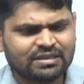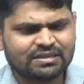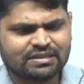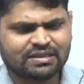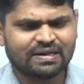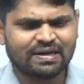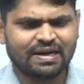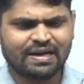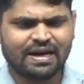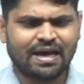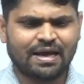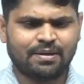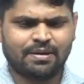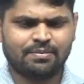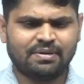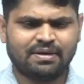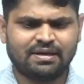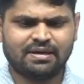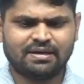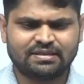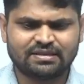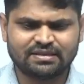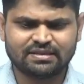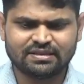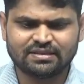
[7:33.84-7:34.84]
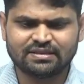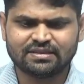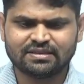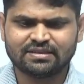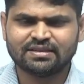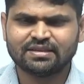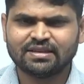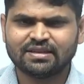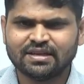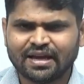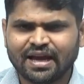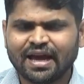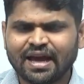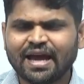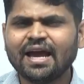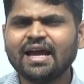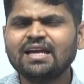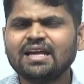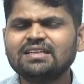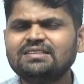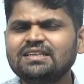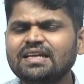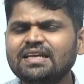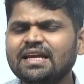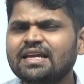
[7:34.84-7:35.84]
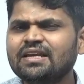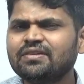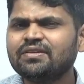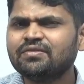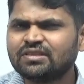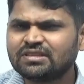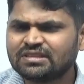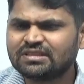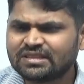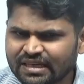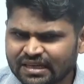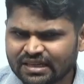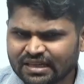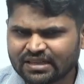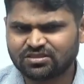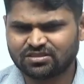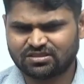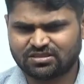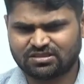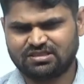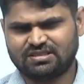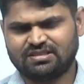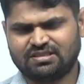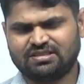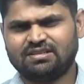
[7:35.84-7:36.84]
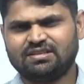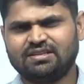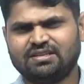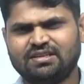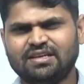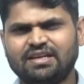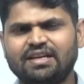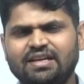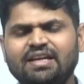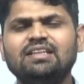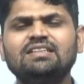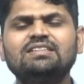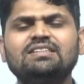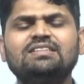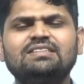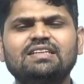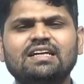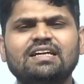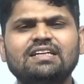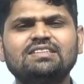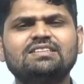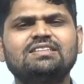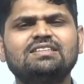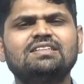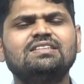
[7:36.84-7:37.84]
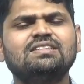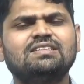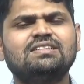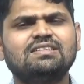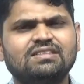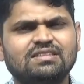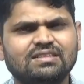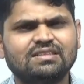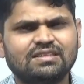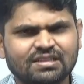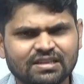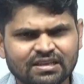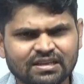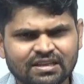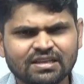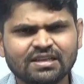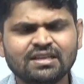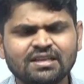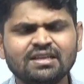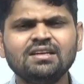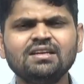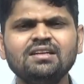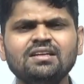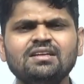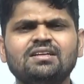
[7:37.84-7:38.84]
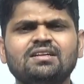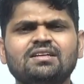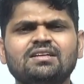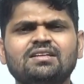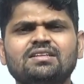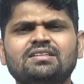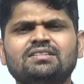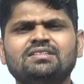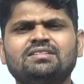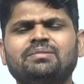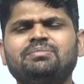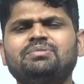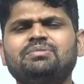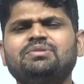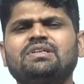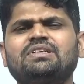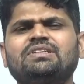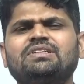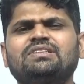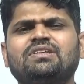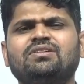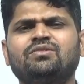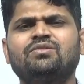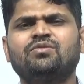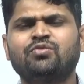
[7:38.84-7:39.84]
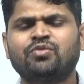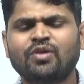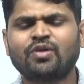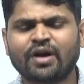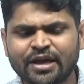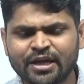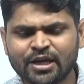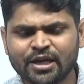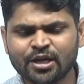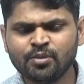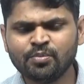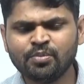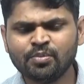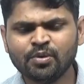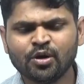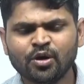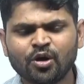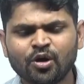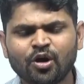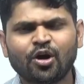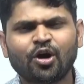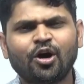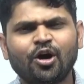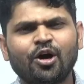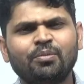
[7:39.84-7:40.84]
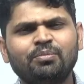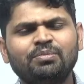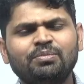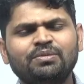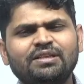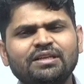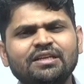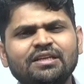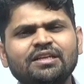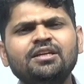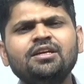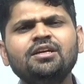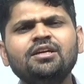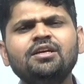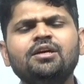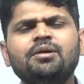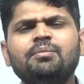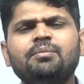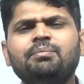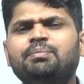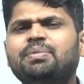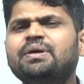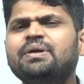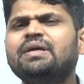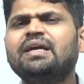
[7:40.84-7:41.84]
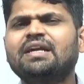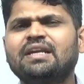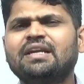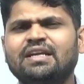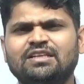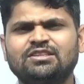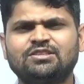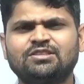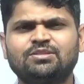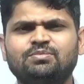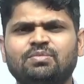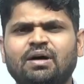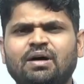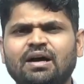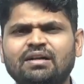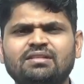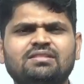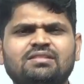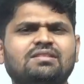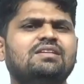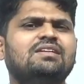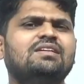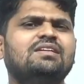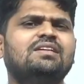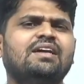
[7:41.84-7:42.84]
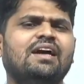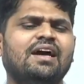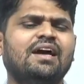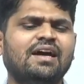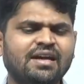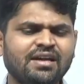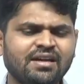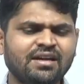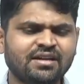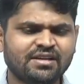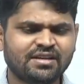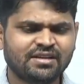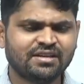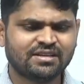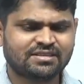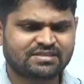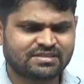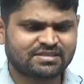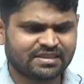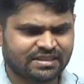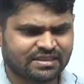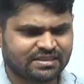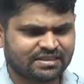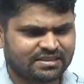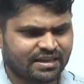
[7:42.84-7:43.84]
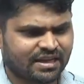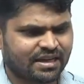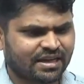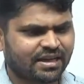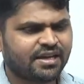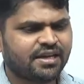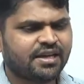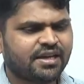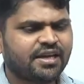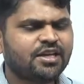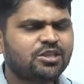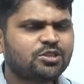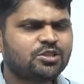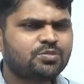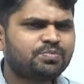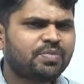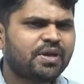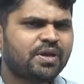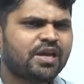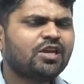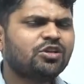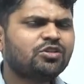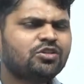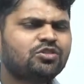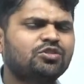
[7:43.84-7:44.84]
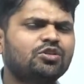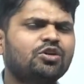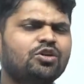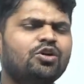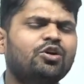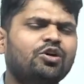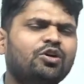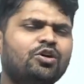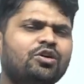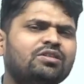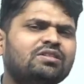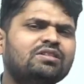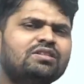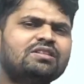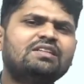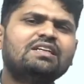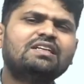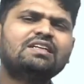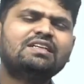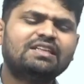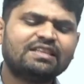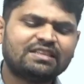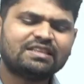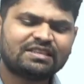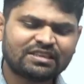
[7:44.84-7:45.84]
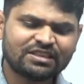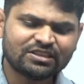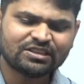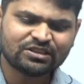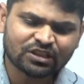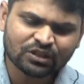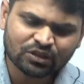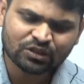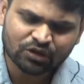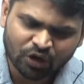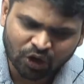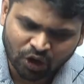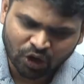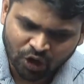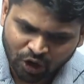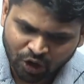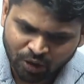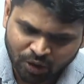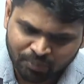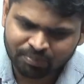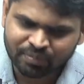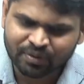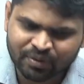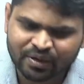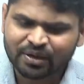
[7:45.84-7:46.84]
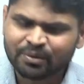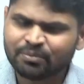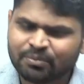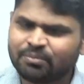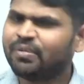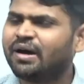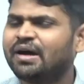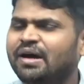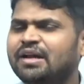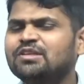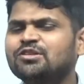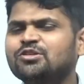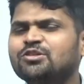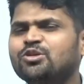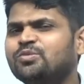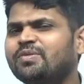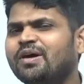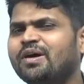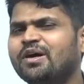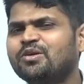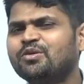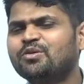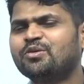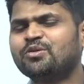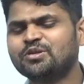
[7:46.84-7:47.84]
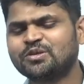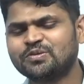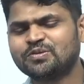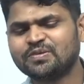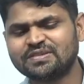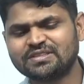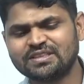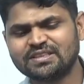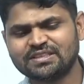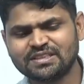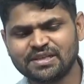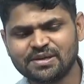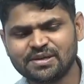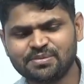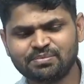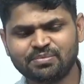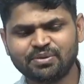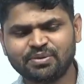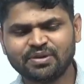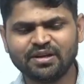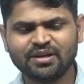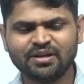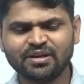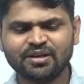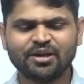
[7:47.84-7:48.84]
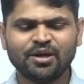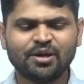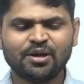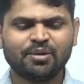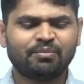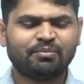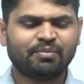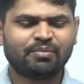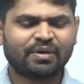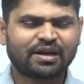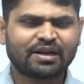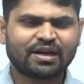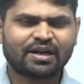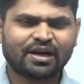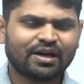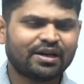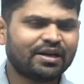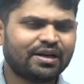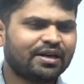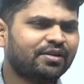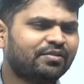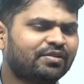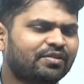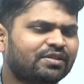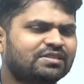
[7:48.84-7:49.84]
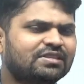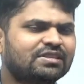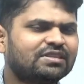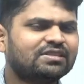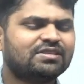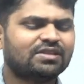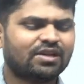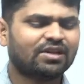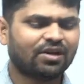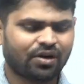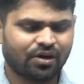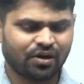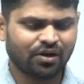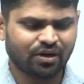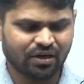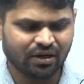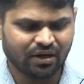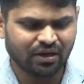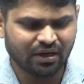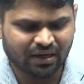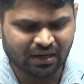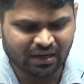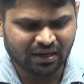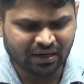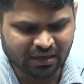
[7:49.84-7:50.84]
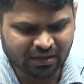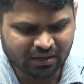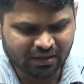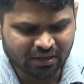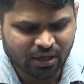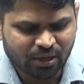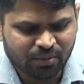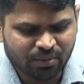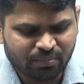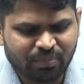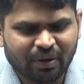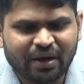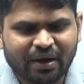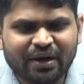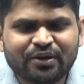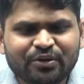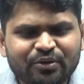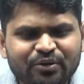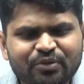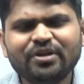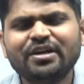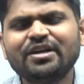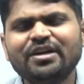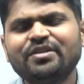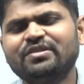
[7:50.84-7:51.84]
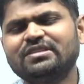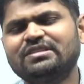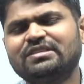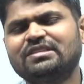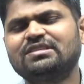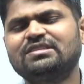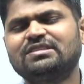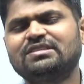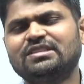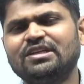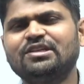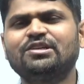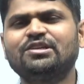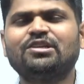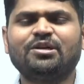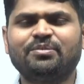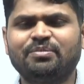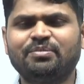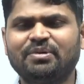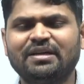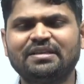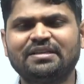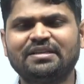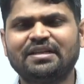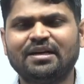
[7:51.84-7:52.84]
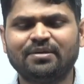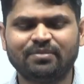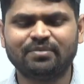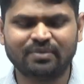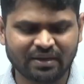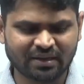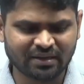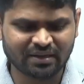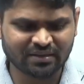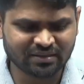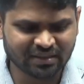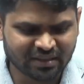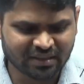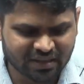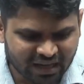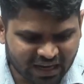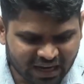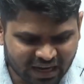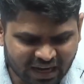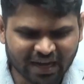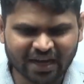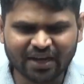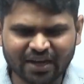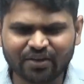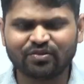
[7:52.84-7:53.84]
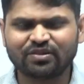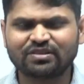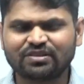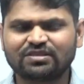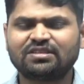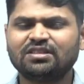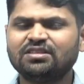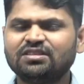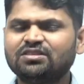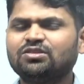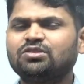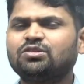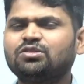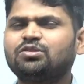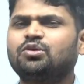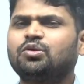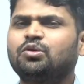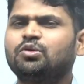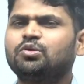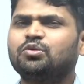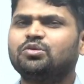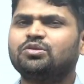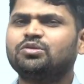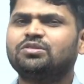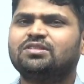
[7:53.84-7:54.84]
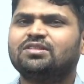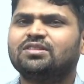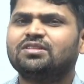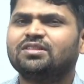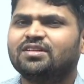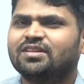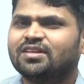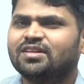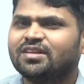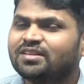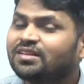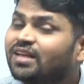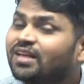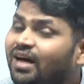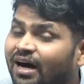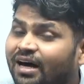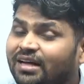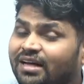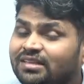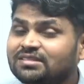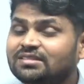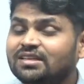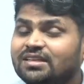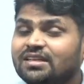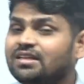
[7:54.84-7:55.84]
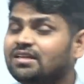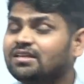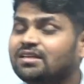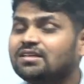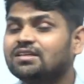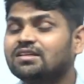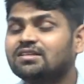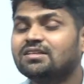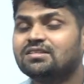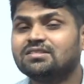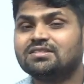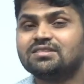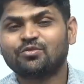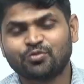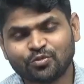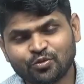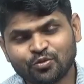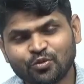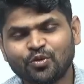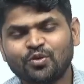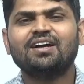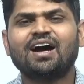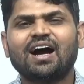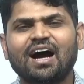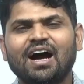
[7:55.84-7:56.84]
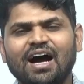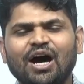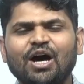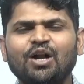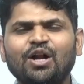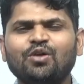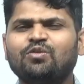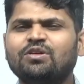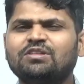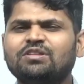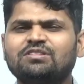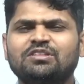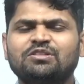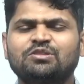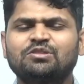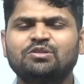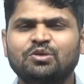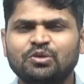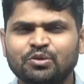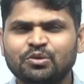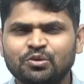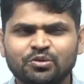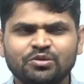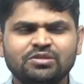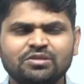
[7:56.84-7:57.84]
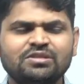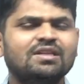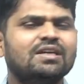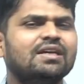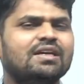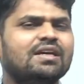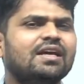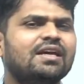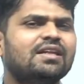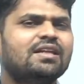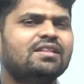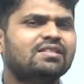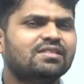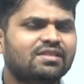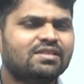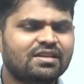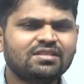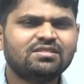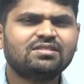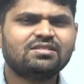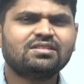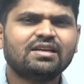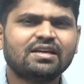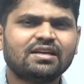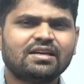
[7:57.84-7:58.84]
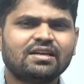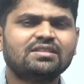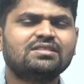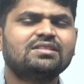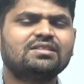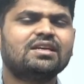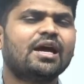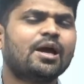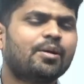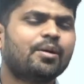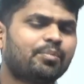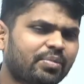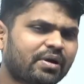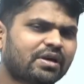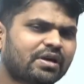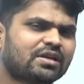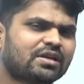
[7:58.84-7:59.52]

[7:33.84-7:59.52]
liability as envisaged in section 3 subsection 5 of the BNS Bharatiya Nyaya Sanhita is based on the decision of Barind Kumar Ghosh versus Emperor, Macaulay versus R, Pandurang versus State of Hyderabad, R versus Cruz. The answer is 4, R versus Cruz. In this case, apex